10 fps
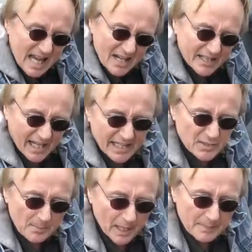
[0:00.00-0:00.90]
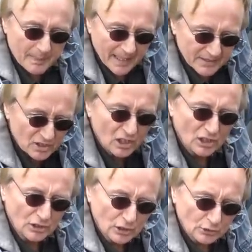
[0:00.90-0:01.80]
Now in the case of brake pads,
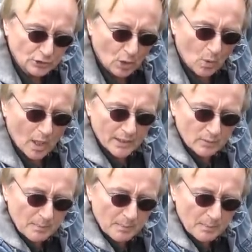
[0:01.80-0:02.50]
you do want to